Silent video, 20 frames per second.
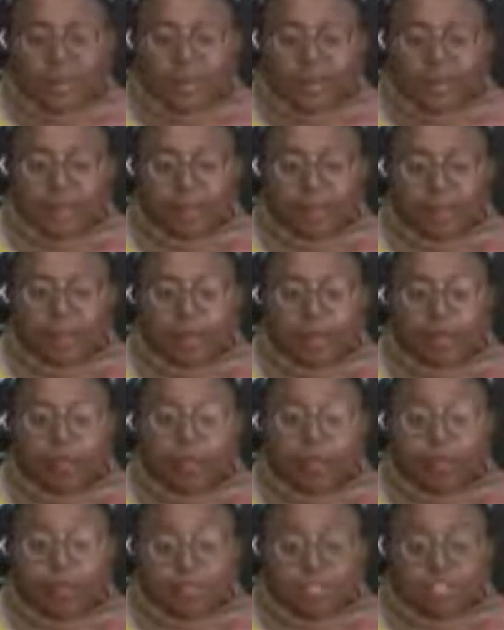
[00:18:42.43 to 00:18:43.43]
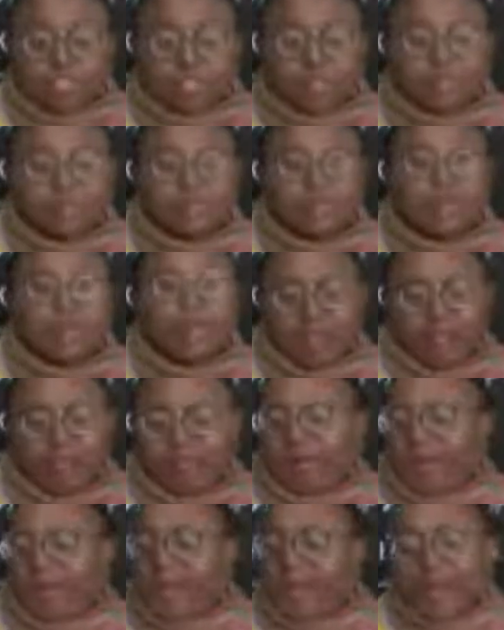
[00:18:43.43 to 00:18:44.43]
missions
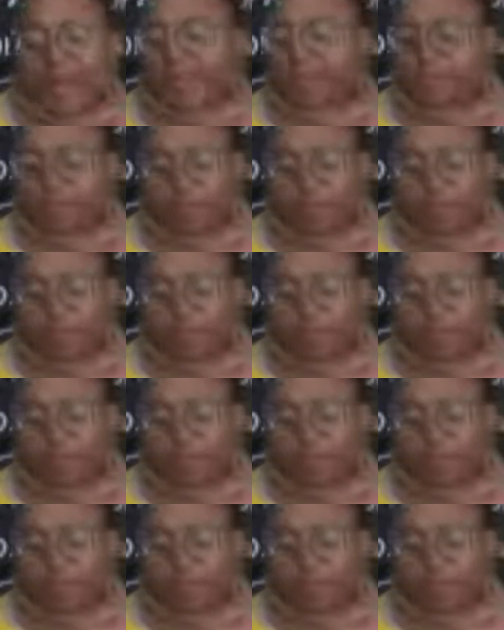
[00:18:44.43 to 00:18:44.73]
to end my